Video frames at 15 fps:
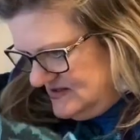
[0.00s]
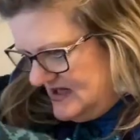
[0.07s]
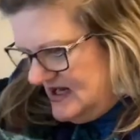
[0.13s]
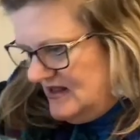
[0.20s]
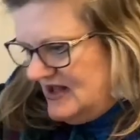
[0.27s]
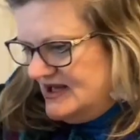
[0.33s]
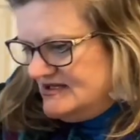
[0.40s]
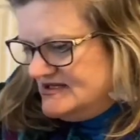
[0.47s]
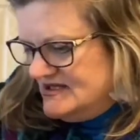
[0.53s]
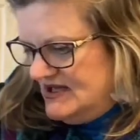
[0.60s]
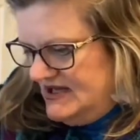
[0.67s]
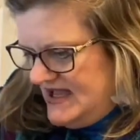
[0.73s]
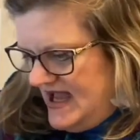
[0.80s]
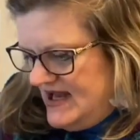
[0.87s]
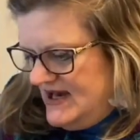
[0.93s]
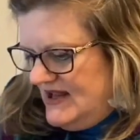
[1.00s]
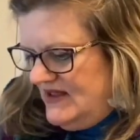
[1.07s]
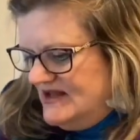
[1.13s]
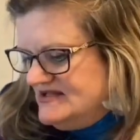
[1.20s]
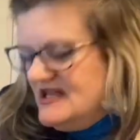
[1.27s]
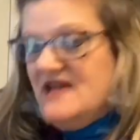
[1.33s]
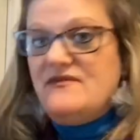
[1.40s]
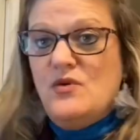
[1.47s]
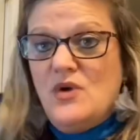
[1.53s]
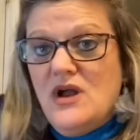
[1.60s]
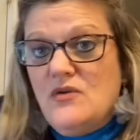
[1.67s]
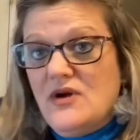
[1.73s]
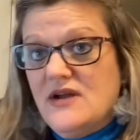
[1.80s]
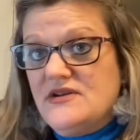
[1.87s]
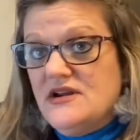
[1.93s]
I like to have a
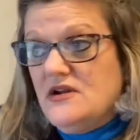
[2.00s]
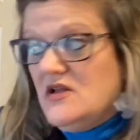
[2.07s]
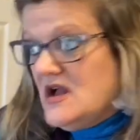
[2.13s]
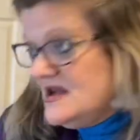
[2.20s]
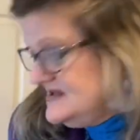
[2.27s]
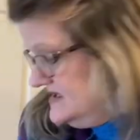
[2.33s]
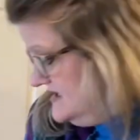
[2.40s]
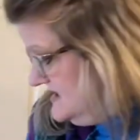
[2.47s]
well-rounded closet.